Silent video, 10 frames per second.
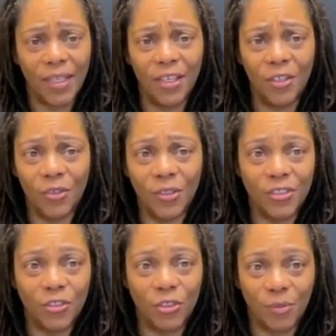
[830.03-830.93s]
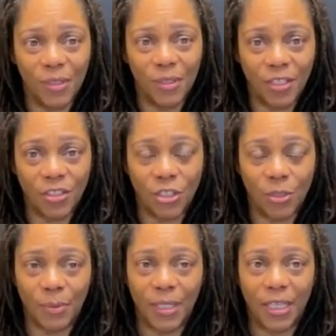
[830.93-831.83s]
enter into a
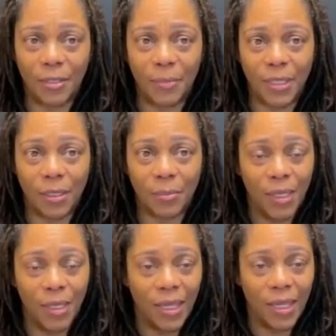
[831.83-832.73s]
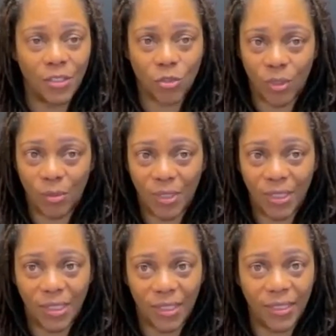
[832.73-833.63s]
relationship and they can become extremely
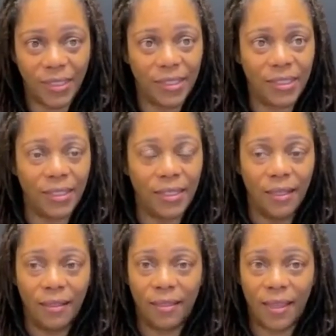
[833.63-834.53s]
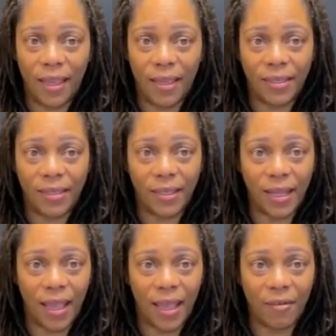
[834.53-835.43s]
clingy. They can
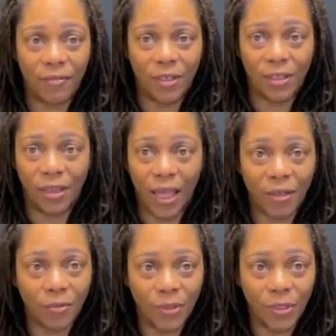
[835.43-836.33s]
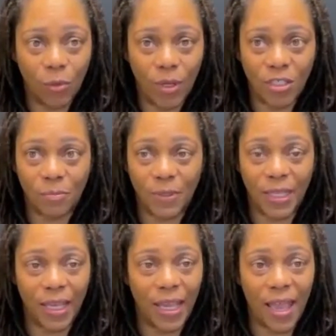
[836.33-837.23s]
have a lot of requests, but
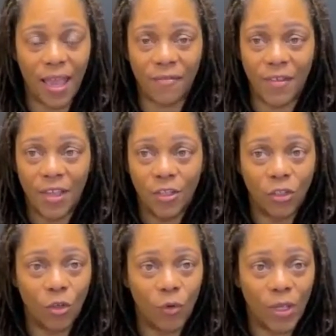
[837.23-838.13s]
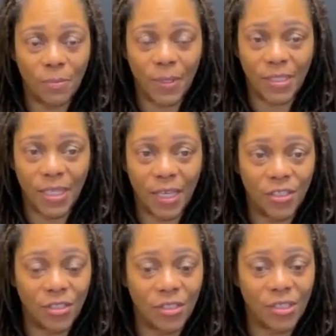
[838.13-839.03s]
they have no
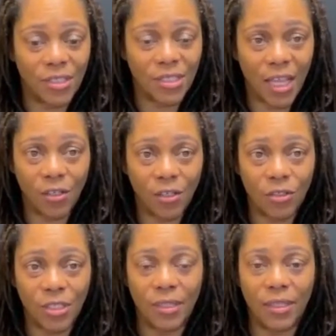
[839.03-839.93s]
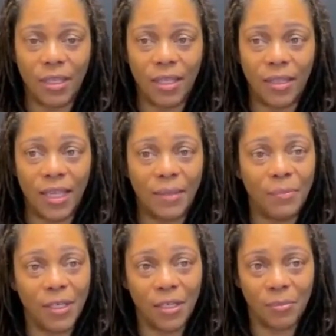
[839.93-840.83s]
expectations and standards. And then they
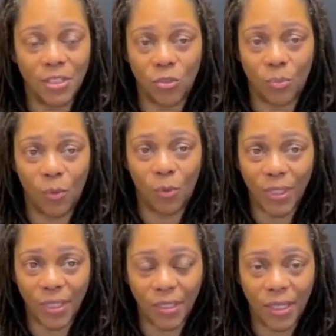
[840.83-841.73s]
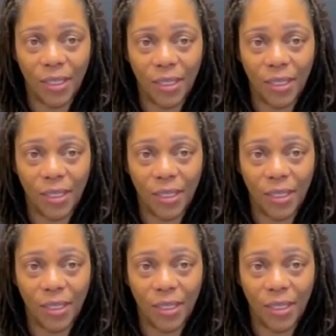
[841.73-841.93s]
become disappointed